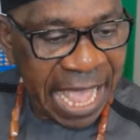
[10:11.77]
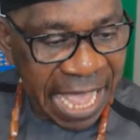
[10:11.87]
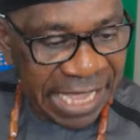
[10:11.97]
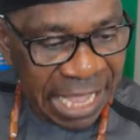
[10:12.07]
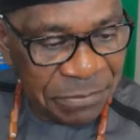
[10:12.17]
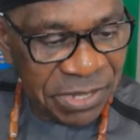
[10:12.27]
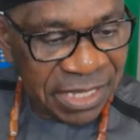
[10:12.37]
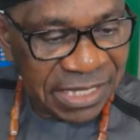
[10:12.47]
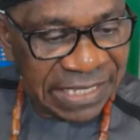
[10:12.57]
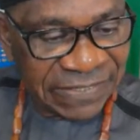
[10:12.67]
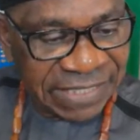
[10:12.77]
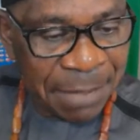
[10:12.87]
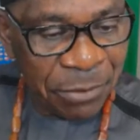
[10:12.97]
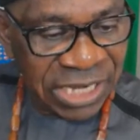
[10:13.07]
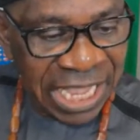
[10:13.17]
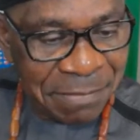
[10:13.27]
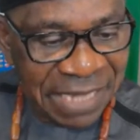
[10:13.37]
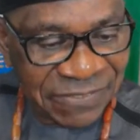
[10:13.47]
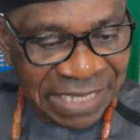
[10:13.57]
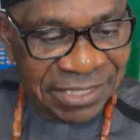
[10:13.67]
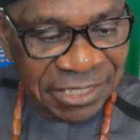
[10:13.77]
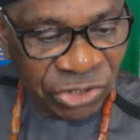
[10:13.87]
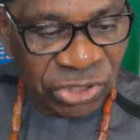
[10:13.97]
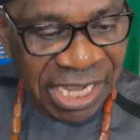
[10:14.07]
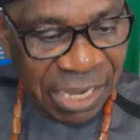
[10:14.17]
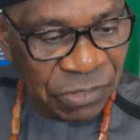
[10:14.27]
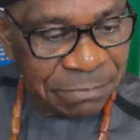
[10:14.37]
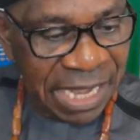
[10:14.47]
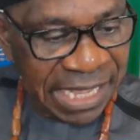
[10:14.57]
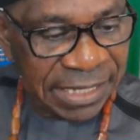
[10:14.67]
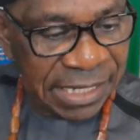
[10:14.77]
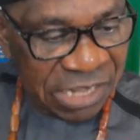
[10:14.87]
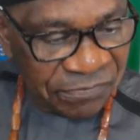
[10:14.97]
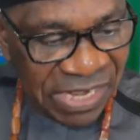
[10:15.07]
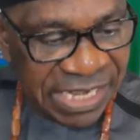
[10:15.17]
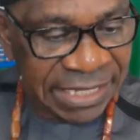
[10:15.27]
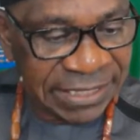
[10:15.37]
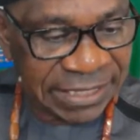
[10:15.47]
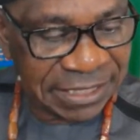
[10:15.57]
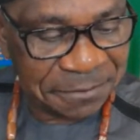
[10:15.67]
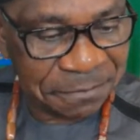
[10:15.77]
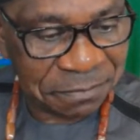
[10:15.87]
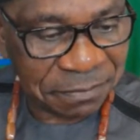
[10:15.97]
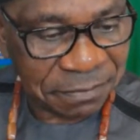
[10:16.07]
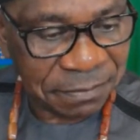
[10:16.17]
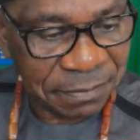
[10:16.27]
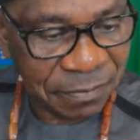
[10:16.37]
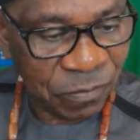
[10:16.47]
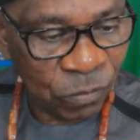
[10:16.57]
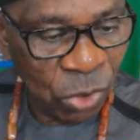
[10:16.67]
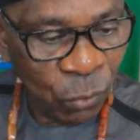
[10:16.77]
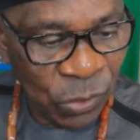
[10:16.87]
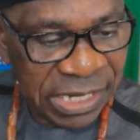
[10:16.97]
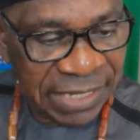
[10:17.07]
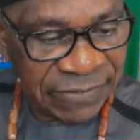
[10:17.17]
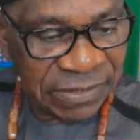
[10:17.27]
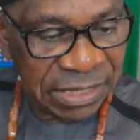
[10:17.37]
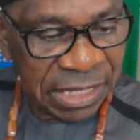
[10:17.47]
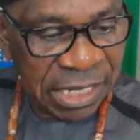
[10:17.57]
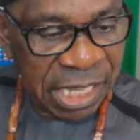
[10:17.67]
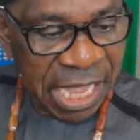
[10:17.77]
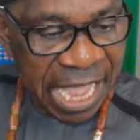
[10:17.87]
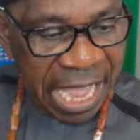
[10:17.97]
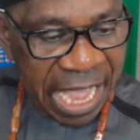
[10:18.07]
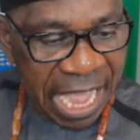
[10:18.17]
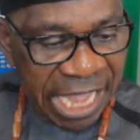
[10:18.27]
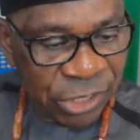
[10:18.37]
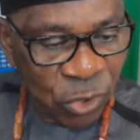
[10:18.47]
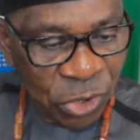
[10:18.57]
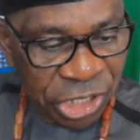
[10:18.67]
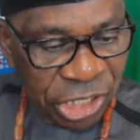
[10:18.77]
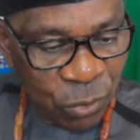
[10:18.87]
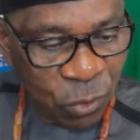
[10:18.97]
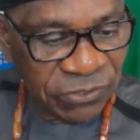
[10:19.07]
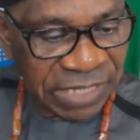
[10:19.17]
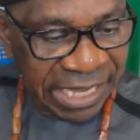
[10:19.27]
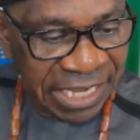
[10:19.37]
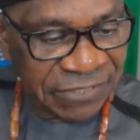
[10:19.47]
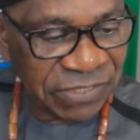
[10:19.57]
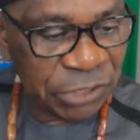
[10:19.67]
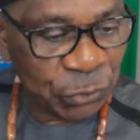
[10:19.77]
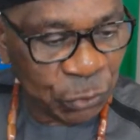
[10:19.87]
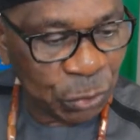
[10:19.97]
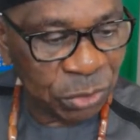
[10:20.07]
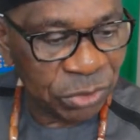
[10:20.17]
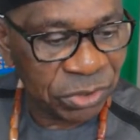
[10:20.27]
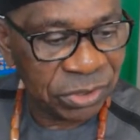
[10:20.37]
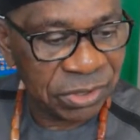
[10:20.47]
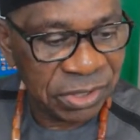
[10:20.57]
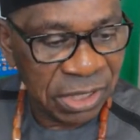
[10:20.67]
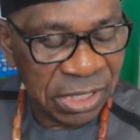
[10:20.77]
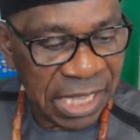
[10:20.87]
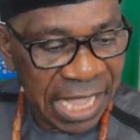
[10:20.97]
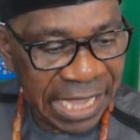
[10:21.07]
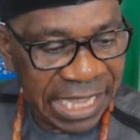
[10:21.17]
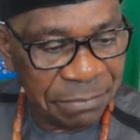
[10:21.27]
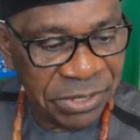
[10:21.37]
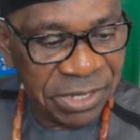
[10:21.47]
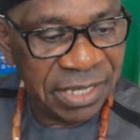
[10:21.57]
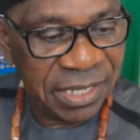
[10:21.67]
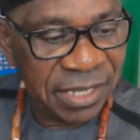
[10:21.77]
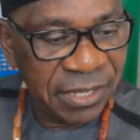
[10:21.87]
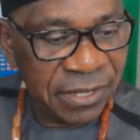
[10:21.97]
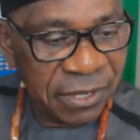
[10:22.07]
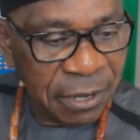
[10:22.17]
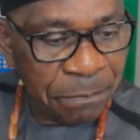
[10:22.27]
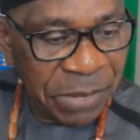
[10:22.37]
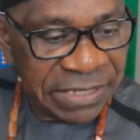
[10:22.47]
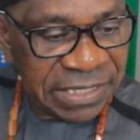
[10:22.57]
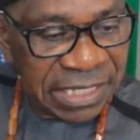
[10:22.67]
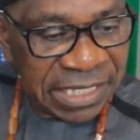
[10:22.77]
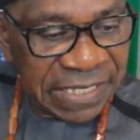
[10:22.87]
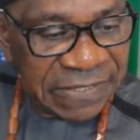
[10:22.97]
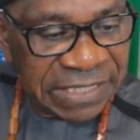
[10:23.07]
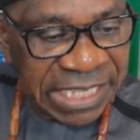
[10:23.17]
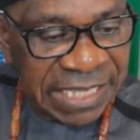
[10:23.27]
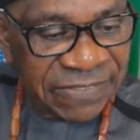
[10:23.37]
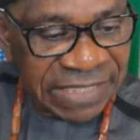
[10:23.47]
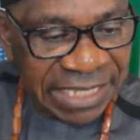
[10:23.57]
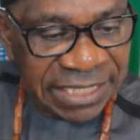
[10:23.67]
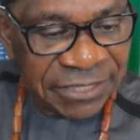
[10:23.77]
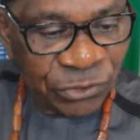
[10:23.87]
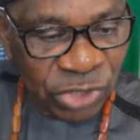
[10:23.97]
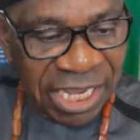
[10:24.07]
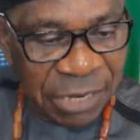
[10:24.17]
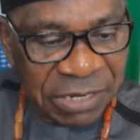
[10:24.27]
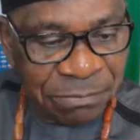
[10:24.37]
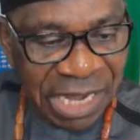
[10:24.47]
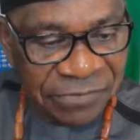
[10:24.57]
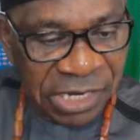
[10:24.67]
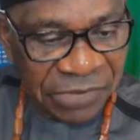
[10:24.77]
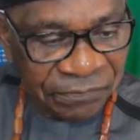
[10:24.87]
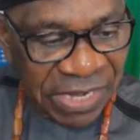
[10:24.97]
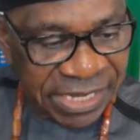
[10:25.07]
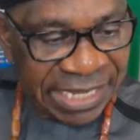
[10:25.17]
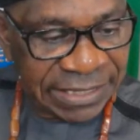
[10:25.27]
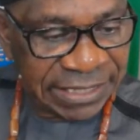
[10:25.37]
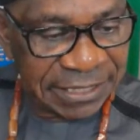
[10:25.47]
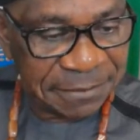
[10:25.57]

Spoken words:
Agabi, is Simon Ekpa standing trial with my defendant? Witness, I know he was arrested too. Agabi, but is he standing trial with my defendant?